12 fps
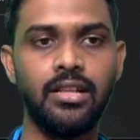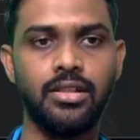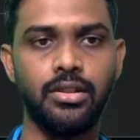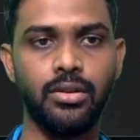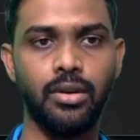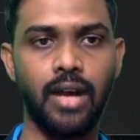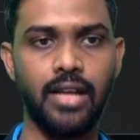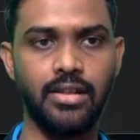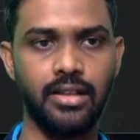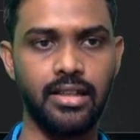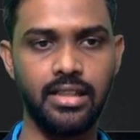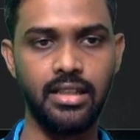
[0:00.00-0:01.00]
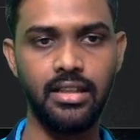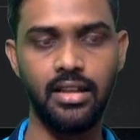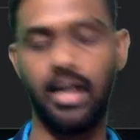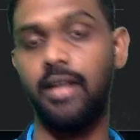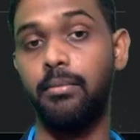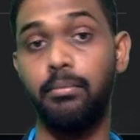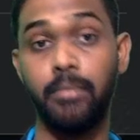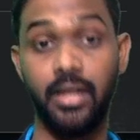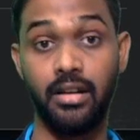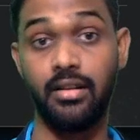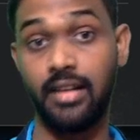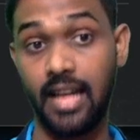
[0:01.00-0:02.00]
So as you can see I
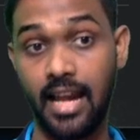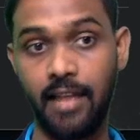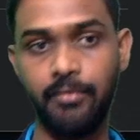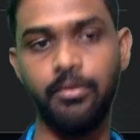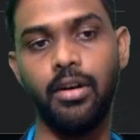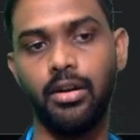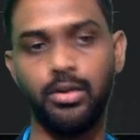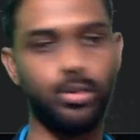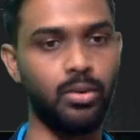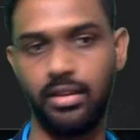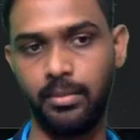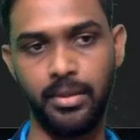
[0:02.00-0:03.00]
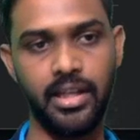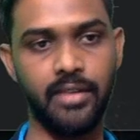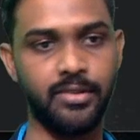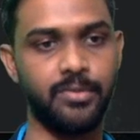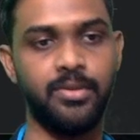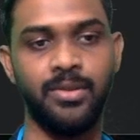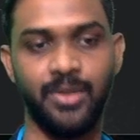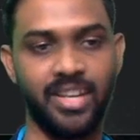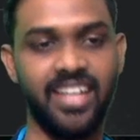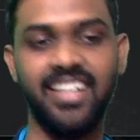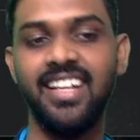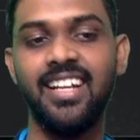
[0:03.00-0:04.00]
may not have gone through all the PDFs
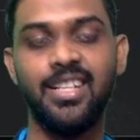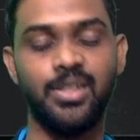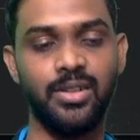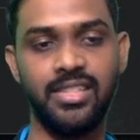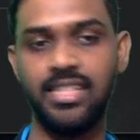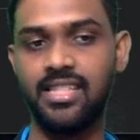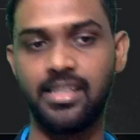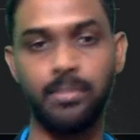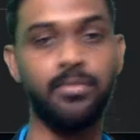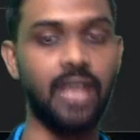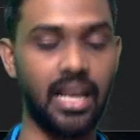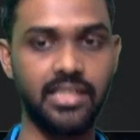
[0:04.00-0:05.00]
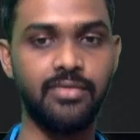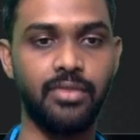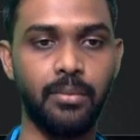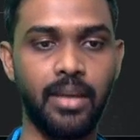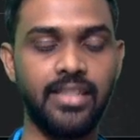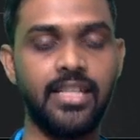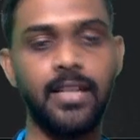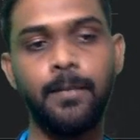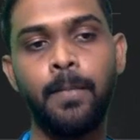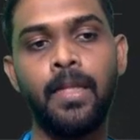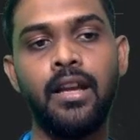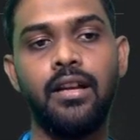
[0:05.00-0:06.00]
okay so just some collection from my side.